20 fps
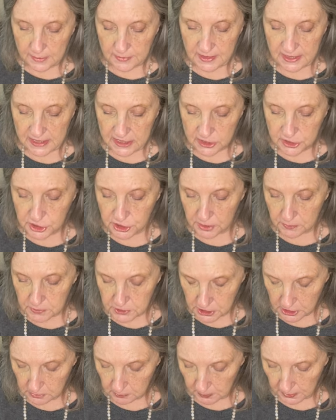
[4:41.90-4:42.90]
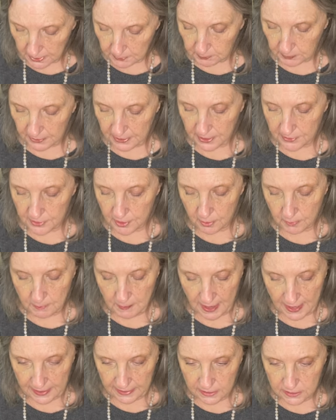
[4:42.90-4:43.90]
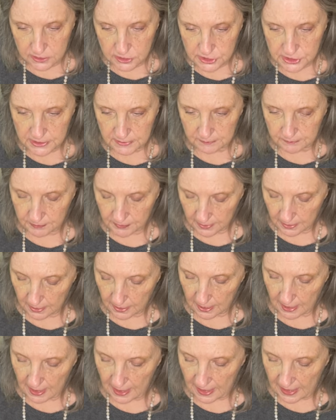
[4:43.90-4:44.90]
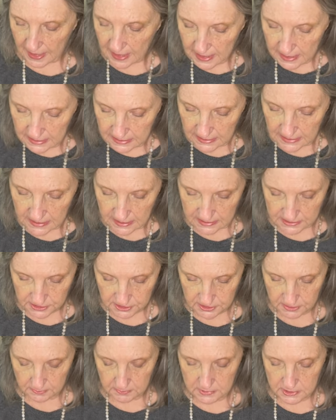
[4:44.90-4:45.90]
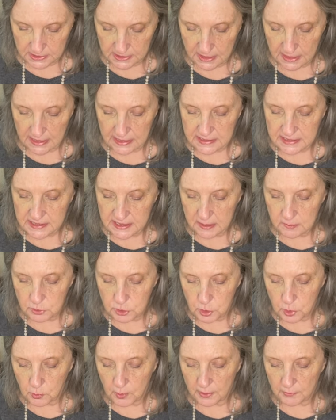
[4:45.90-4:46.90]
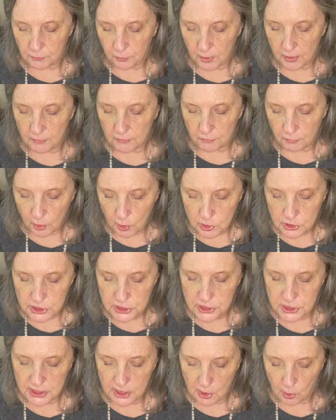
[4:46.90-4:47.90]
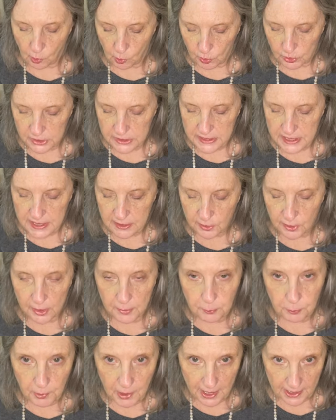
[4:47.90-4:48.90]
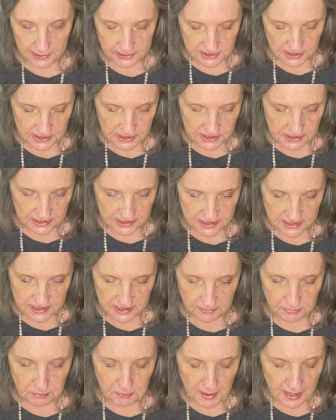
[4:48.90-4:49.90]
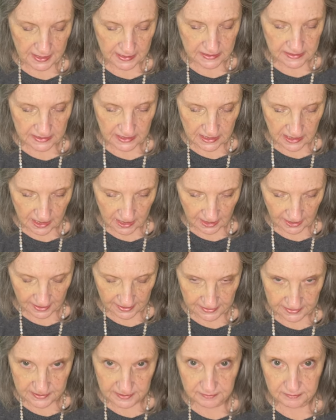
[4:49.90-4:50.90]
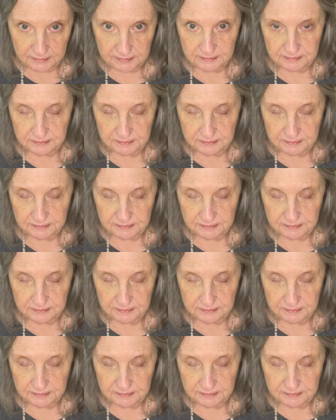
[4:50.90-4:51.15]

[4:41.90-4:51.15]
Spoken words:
The Egyptian people in their manners and customs seem to have reversed the ordinary practices of mankind.